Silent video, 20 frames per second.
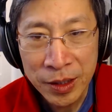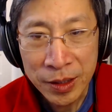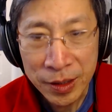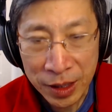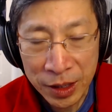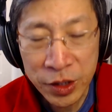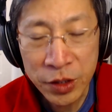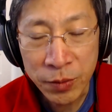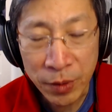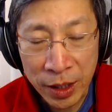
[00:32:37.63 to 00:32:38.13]

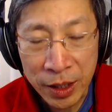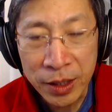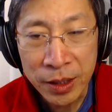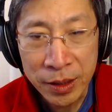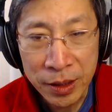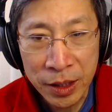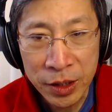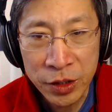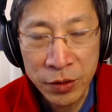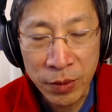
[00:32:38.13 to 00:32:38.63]
That's
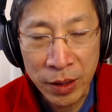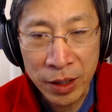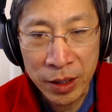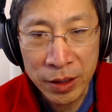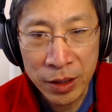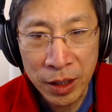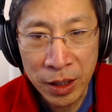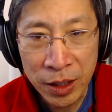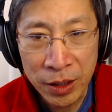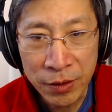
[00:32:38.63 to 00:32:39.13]
right.
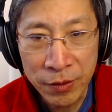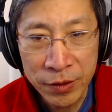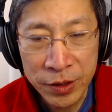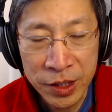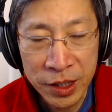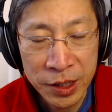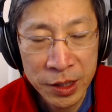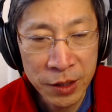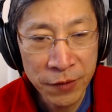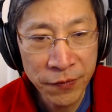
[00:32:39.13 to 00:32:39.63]

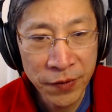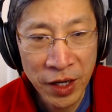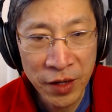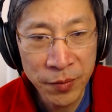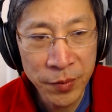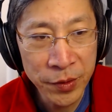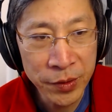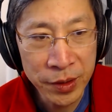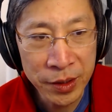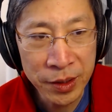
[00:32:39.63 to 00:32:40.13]
65
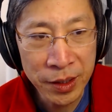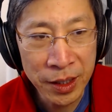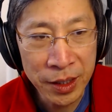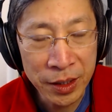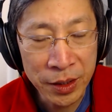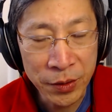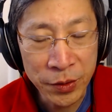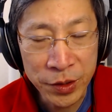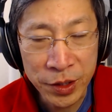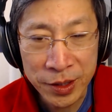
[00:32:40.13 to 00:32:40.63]
million light
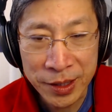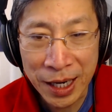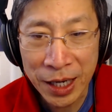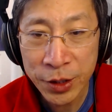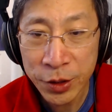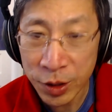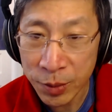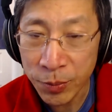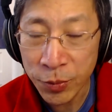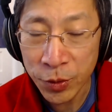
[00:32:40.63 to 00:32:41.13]
years is
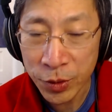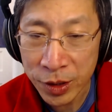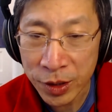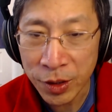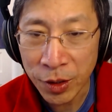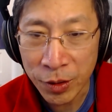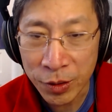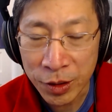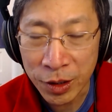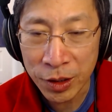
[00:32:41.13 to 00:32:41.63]
actually pretty
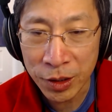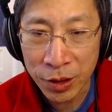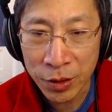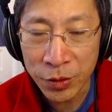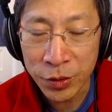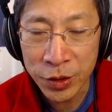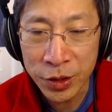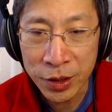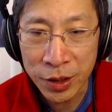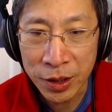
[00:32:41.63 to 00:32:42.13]
darn
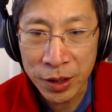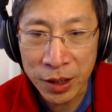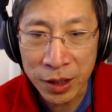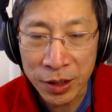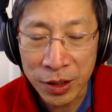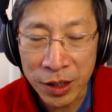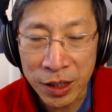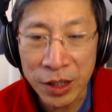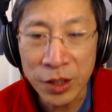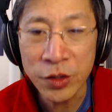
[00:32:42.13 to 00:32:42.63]
close in
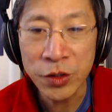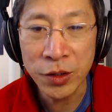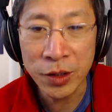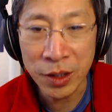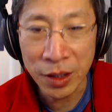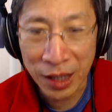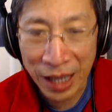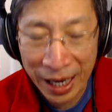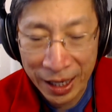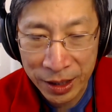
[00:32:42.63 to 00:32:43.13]

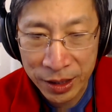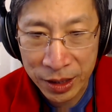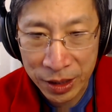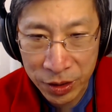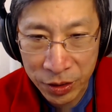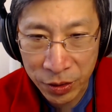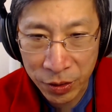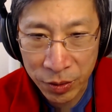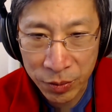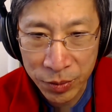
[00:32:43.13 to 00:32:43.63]
intergalactic
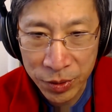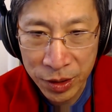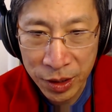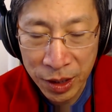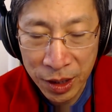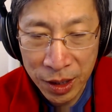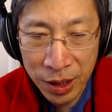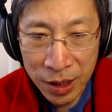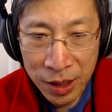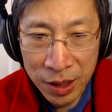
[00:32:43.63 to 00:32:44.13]
terms.
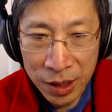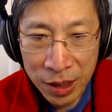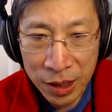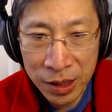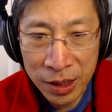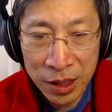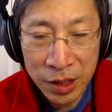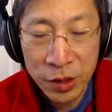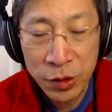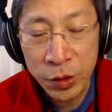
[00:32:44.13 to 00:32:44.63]
In
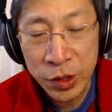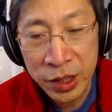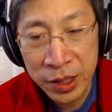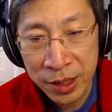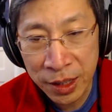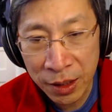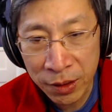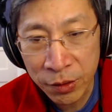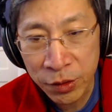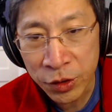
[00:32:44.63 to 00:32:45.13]

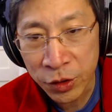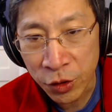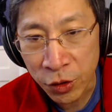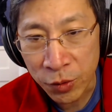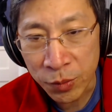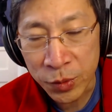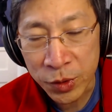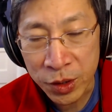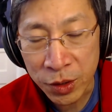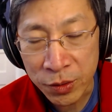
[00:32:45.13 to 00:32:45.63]
interstellar
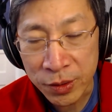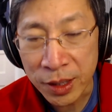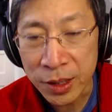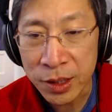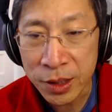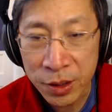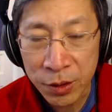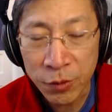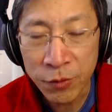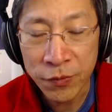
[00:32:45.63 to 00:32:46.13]
terms, though, that's
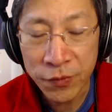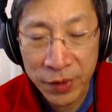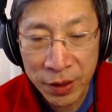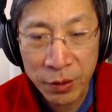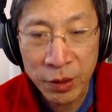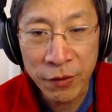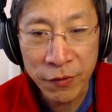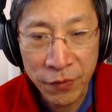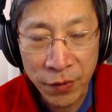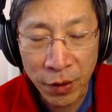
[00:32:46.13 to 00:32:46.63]
still
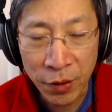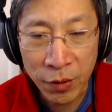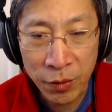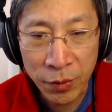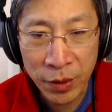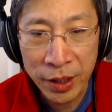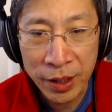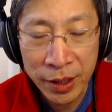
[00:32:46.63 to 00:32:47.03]
very far away.